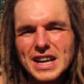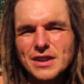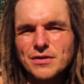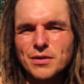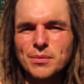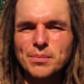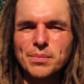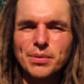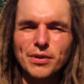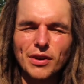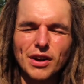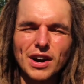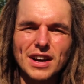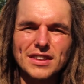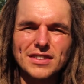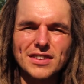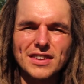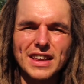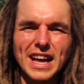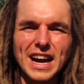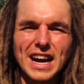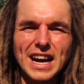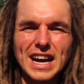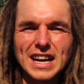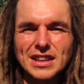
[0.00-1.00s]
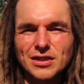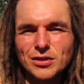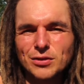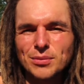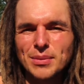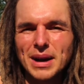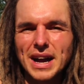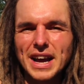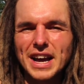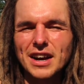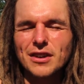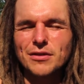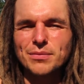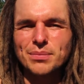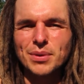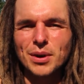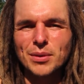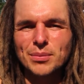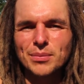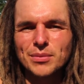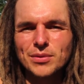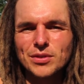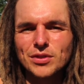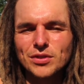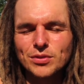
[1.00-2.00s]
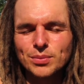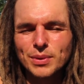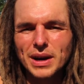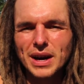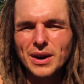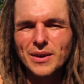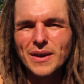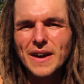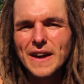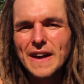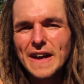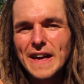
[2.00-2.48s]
and even prior to that I had all my health problems as well.